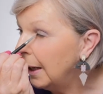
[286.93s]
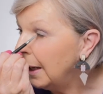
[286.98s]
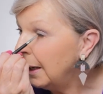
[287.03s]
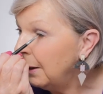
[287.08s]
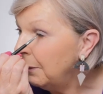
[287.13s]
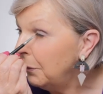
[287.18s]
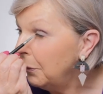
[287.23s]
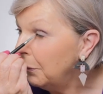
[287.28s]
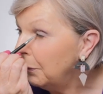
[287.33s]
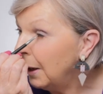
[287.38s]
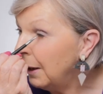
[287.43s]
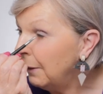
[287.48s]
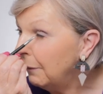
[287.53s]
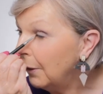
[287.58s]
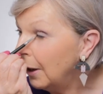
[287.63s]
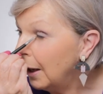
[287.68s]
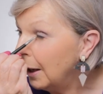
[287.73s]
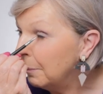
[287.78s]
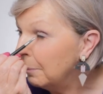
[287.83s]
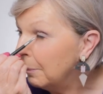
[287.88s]

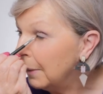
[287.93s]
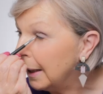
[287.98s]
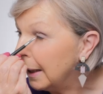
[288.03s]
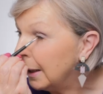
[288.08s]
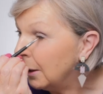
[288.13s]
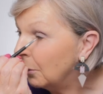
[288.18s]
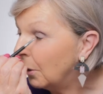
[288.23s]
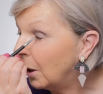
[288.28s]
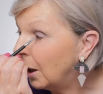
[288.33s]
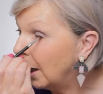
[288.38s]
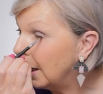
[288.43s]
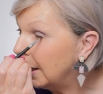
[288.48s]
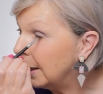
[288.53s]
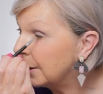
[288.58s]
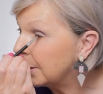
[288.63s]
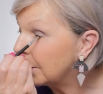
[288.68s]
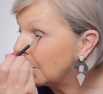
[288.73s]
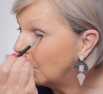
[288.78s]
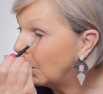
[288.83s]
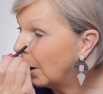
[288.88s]
If like me, your
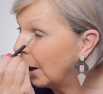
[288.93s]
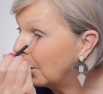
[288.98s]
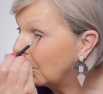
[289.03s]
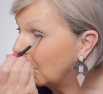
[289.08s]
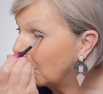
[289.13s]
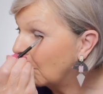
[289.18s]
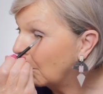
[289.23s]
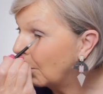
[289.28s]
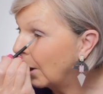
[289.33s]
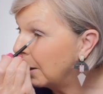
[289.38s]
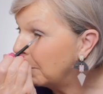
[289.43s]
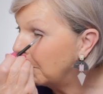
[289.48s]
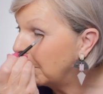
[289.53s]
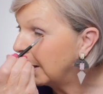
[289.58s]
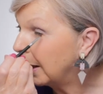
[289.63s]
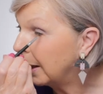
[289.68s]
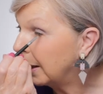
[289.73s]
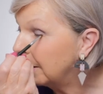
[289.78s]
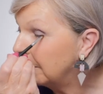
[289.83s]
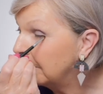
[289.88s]
eyelids are quite
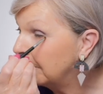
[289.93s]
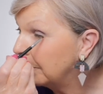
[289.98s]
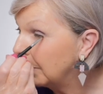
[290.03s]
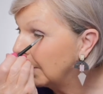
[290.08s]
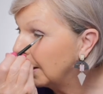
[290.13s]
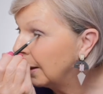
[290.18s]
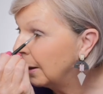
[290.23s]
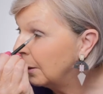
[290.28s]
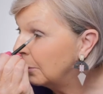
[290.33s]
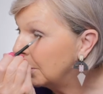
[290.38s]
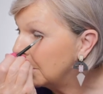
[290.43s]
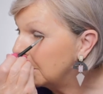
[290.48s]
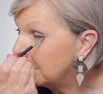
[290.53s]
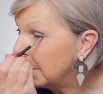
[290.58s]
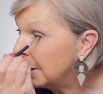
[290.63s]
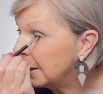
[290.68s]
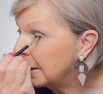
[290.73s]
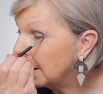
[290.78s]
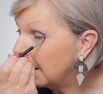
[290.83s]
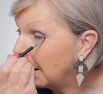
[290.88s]
crepey, which
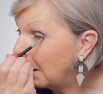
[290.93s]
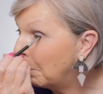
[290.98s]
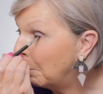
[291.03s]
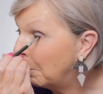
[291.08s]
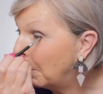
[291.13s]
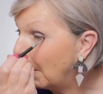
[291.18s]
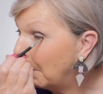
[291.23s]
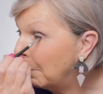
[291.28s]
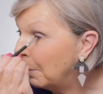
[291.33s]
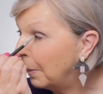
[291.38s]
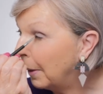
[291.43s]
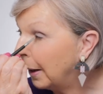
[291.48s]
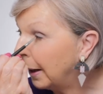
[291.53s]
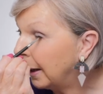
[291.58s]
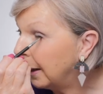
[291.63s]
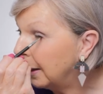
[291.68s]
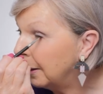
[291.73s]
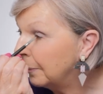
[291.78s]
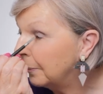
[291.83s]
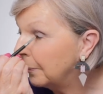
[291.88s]
means that they're
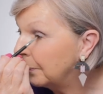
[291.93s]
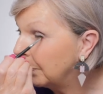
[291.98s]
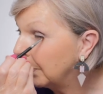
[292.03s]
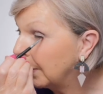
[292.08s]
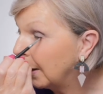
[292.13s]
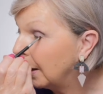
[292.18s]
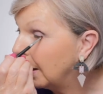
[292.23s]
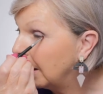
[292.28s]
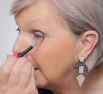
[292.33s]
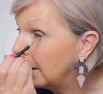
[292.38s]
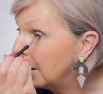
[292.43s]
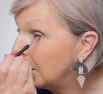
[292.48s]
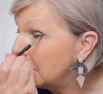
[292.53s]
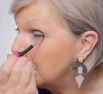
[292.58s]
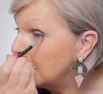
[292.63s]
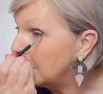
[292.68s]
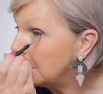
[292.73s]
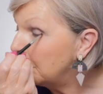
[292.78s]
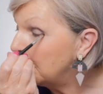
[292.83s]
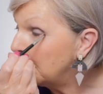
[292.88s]
bumpy,
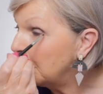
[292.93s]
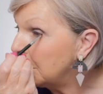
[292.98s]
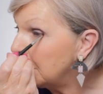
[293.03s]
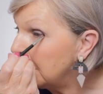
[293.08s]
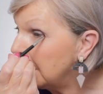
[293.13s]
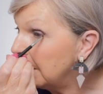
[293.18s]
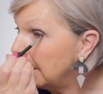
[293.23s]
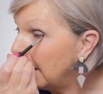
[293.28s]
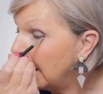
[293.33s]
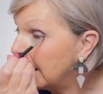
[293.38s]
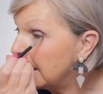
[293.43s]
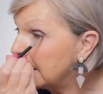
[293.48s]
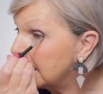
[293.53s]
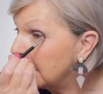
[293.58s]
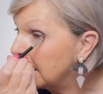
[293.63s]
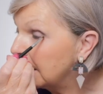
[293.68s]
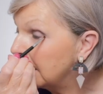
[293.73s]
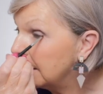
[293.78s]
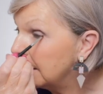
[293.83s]
just pushing that